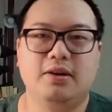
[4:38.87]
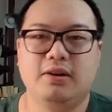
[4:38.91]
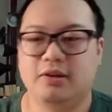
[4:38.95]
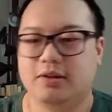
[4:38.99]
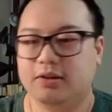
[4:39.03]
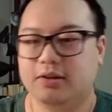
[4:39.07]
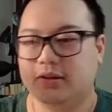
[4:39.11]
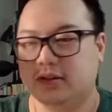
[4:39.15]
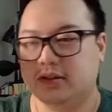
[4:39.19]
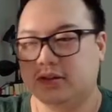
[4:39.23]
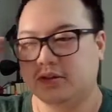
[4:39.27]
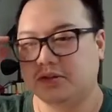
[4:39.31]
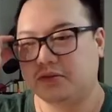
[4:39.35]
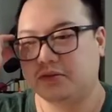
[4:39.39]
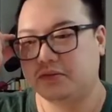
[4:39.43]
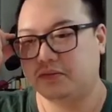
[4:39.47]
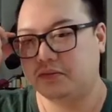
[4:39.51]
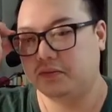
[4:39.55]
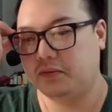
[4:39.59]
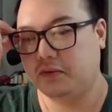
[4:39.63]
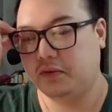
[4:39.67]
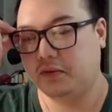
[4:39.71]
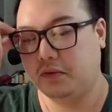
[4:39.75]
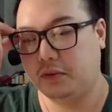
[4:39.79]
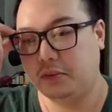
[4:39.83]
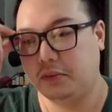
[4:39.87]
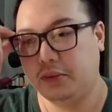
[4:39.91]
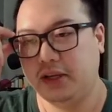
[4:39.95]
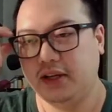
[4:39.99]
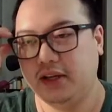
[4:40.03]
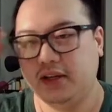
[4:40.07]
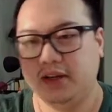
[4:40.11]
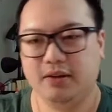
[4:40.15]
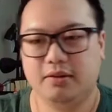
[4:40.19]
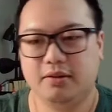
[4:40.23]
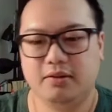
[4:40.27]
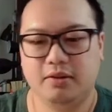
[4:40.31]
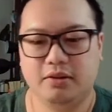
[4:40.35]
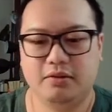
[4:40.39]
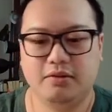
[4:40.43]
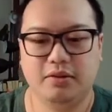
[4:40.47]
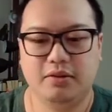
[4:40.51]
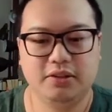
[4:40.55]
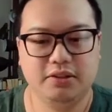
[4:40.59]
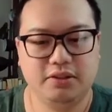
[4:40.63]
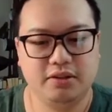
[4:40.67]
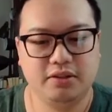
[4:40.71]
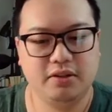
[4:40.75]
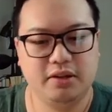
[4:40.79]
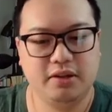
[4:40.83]
So for me,
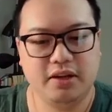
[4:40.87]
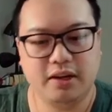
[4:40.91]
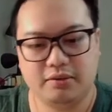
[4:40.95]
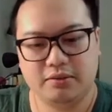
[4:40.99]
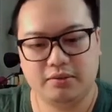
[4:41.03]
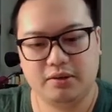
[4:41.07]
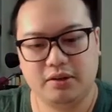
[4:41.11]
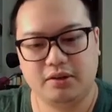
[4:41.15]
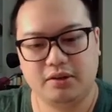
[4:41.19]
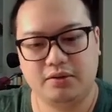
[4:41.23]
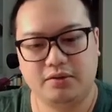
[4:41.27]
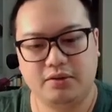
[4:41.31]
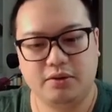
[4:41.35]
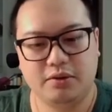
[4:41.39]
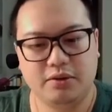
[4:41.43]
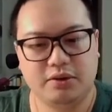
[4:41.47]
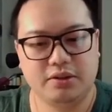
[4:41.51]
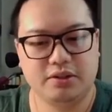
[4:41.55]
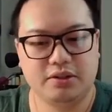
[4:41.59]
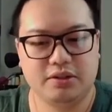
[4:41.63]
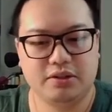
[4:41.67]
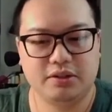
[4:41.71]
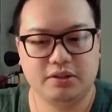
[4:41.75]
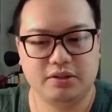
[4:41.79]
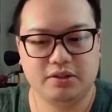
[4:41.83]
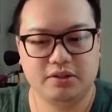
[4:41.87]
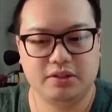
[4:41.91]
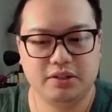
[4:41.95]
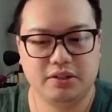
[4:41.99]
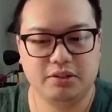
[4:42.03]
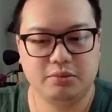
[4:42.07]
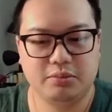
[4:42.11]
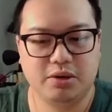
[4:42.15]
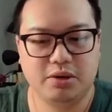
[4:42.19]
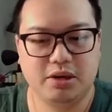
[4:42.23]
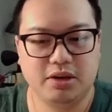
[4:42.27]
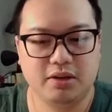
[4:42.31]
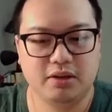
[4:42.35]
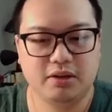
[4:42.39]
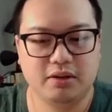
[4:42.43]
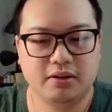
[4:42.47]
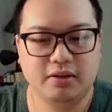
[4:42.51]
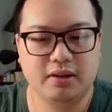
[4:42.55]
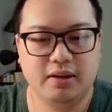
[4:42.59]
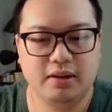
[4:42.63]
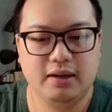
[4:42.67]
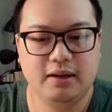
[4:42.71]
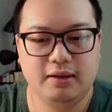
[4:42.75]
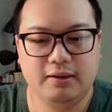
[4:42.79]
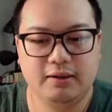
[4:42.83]
originally I wanted to focus on sealed product.
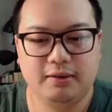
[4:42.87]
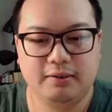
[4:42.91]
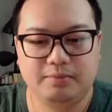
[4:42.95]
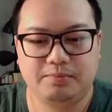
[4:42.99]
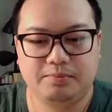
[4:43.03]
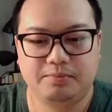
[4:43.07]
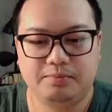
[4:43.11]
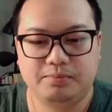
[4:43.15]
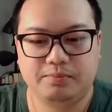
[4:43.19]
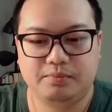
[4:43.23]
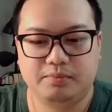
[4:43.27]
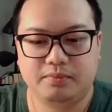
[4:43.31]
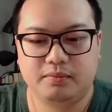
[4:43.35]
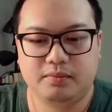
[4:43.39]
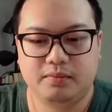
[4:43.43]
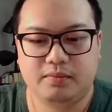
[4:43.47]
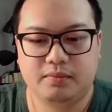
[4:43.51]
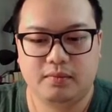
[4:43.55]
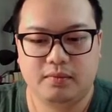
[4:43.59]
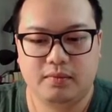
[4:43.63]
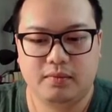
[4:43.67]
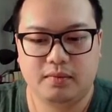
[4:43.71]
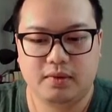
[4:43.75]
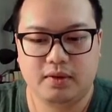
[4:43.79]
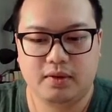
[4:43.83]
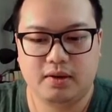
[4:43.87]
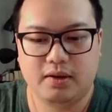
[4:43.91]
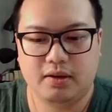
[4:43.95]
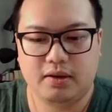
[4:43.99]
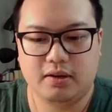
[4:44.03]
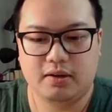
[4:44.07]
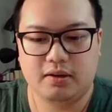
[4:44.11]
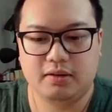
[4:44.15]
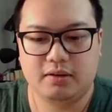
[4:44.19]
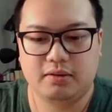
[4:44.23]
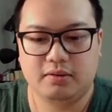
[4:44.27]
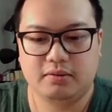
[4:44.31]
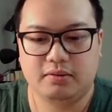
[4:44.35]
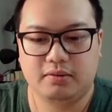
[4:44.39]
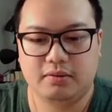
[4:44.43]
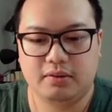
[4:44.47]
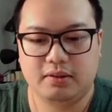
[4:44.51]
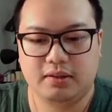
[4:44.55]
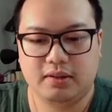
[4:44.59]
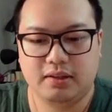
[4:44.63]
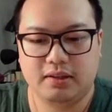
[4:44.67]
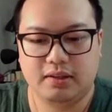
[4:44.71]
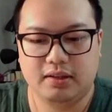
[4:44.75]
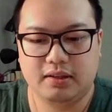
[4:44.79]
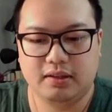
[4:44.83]

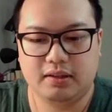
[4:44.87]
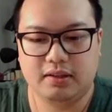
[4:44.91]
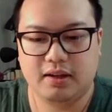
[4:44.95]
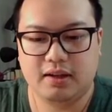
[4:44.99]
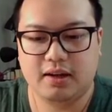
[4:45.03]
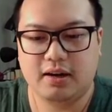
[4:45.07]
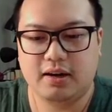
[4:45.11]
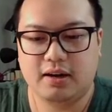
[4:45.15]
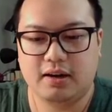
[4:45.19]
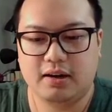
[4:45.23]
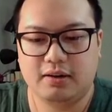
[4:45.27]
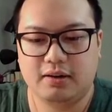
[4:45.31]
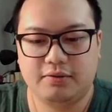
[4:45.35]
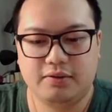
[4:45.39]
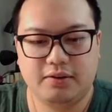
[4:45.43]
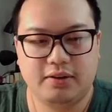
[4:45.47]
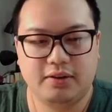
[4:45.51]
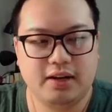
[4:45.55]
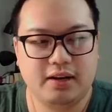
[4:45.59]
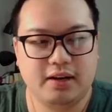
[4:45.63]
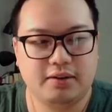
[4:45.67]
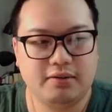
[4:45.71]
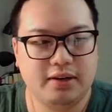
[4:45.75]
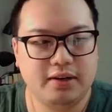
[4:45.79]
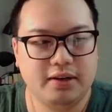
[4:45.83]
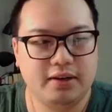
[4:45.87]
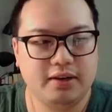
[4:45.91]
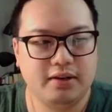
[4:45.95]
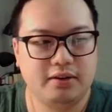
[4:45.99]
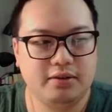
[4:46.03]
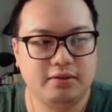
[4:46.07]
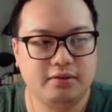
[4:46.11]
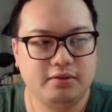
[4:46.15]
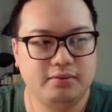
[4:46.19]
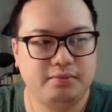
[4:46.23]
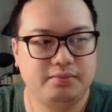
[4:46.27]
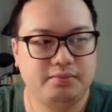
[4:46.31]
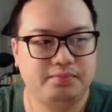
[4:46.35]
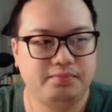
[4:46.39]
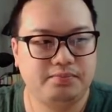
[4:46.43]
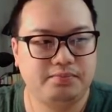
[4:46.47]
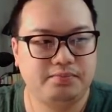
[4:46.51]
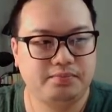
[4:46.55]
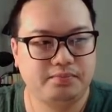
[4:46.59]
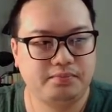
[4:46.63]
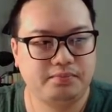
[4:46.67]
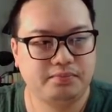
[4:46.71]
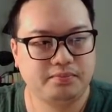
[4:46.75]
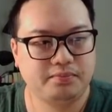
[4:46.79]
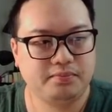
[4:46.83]
The con for that right now
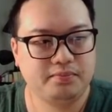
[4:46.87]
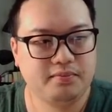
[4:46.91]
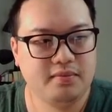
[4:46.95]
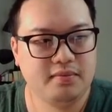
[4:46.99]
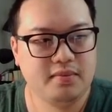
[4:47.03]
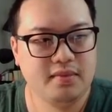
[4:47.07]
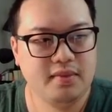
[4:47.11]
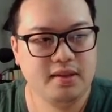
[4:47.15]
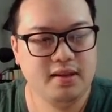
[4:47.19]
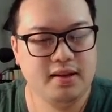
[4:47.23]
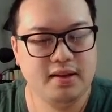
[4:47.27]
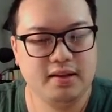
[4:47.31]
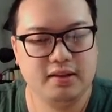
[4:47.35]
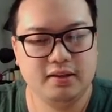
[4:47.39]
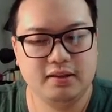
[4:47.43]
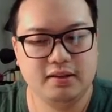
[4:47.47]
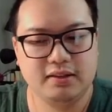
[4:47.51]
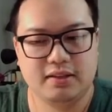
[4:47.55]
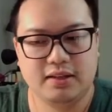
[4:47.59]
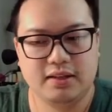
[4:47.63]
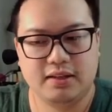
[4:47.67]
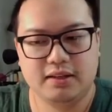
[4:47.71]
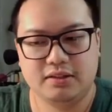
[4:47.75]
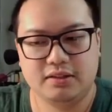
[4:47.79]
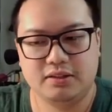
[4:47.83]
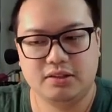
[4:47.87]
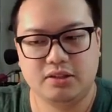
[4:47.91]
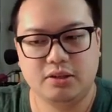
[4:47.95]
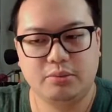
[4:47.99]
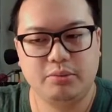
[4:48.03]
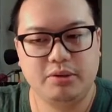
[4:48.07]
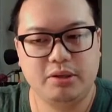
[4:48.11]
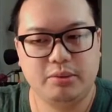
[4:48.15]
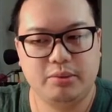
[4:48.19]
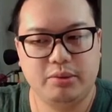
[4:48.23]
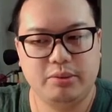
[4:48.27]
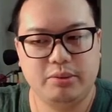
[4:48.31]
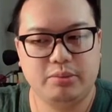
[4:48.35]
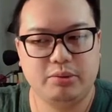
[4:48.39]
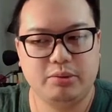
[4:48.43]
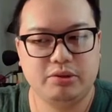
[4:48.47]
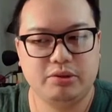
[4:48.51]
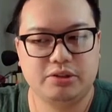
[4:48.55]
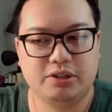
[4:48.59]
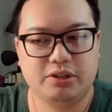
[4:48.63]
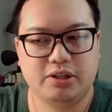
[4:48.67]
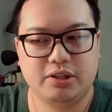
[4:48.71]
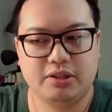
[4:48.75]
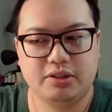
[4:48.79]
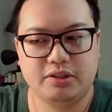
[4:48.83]
is that so many people are
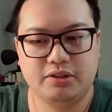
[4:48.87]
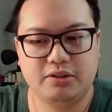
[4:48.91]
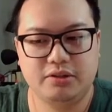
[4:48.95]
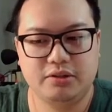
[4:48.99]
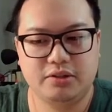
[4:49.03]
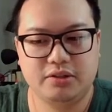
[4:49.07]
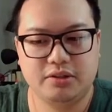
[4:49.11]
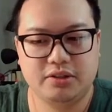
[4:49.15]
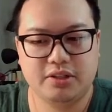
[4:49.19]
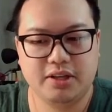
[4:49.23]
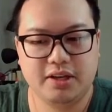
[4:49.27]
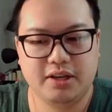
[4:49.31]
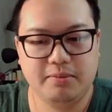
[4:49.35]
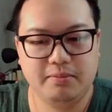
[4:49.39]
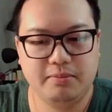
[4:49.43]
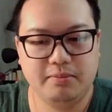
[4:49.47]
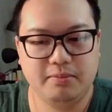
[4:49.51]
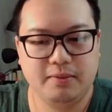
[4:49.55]
trying to do the same.